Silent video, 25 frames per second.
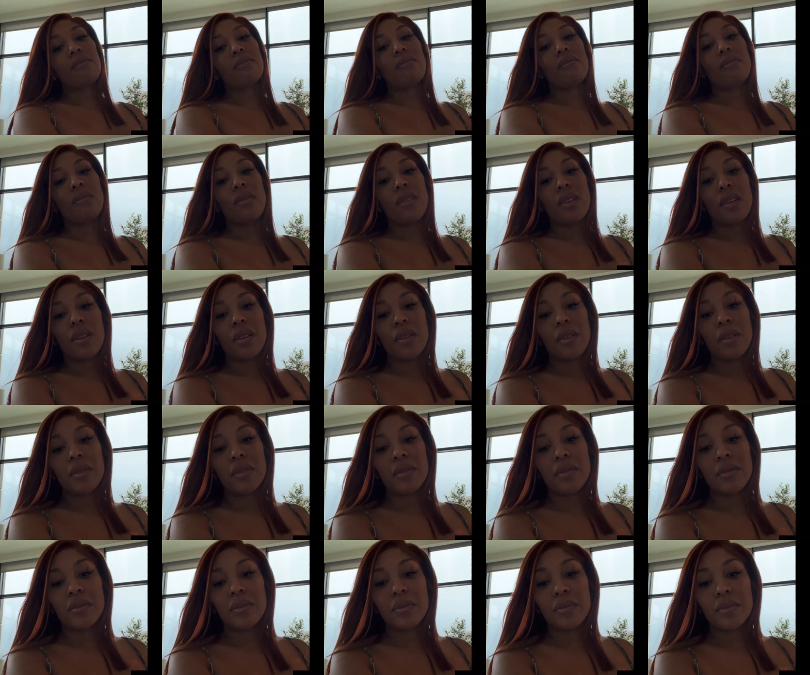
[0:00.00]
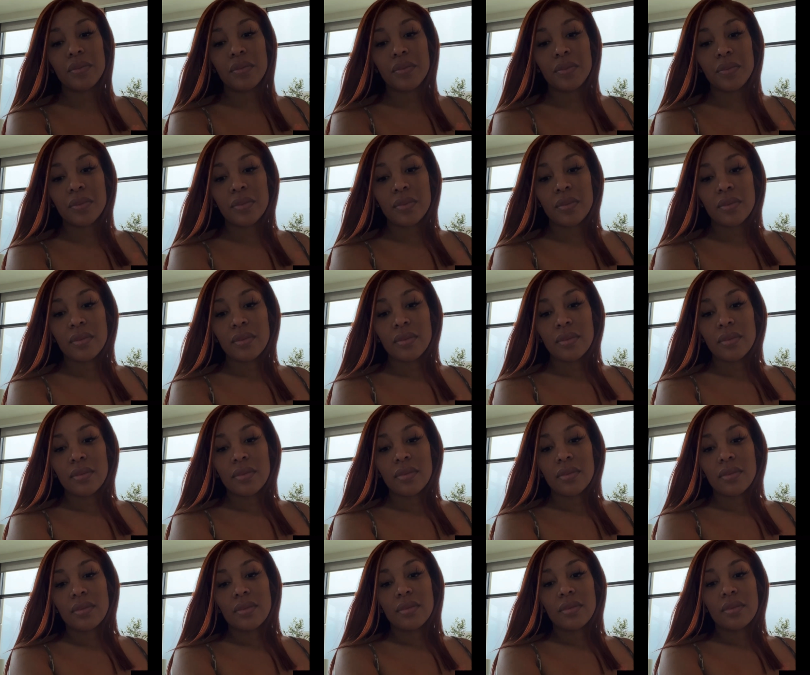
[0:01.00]

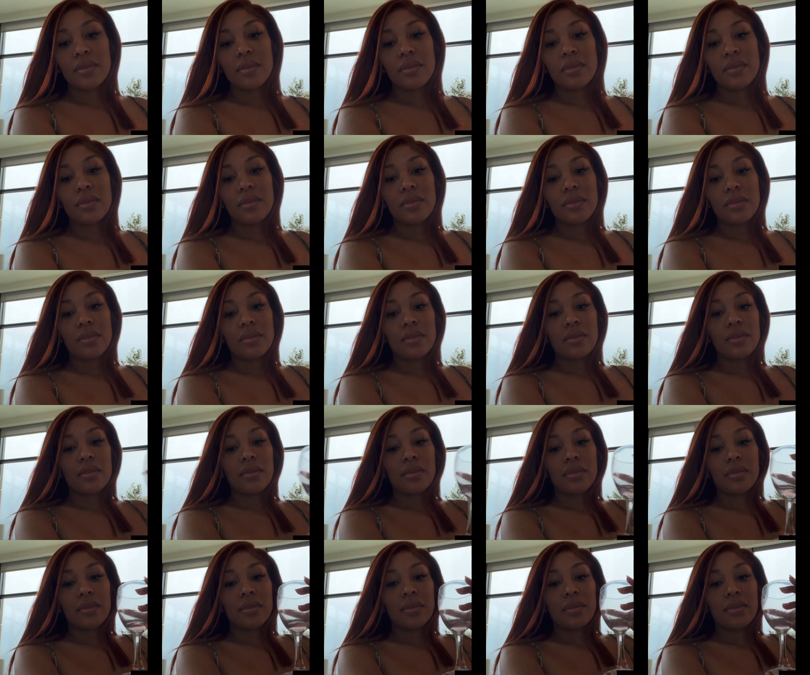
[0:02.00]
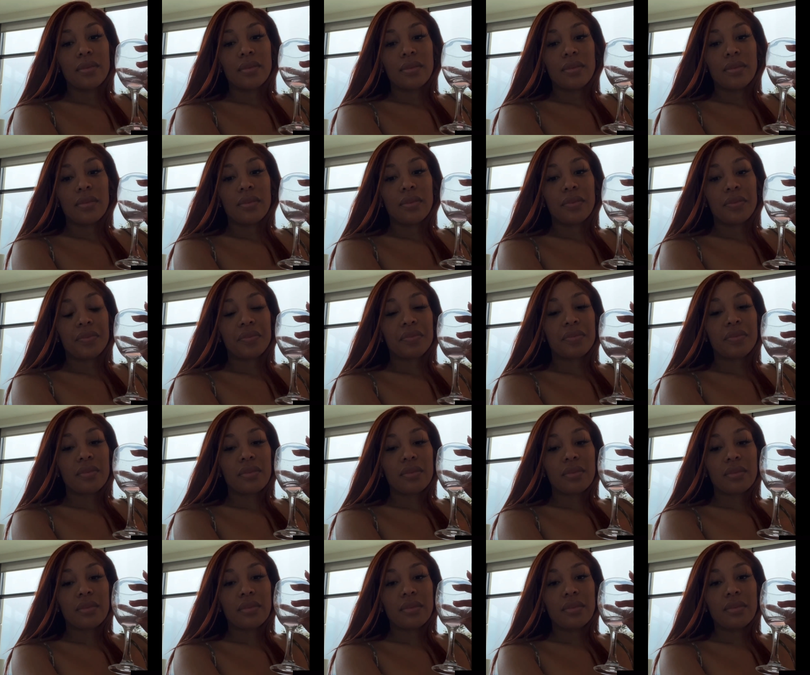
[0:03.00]

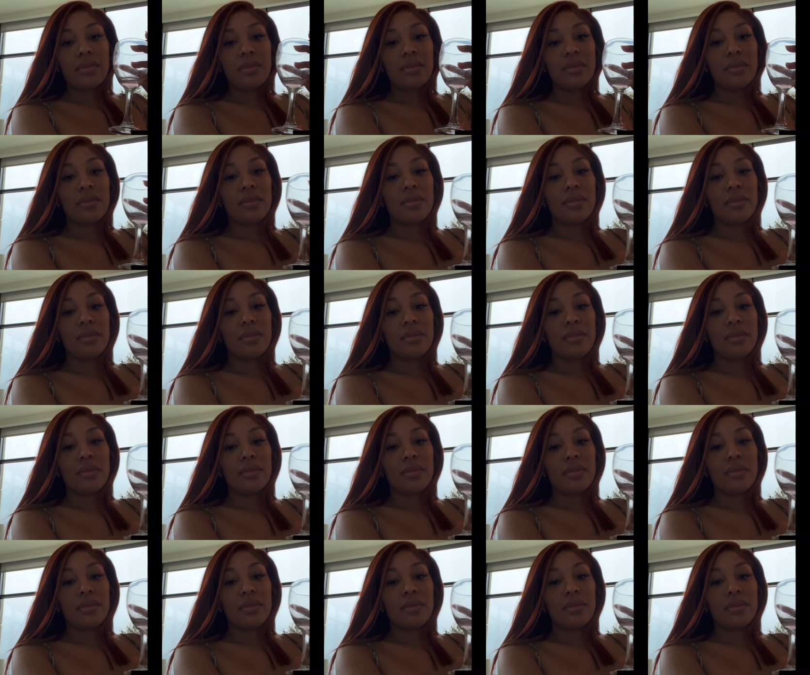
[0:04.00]
[no speech]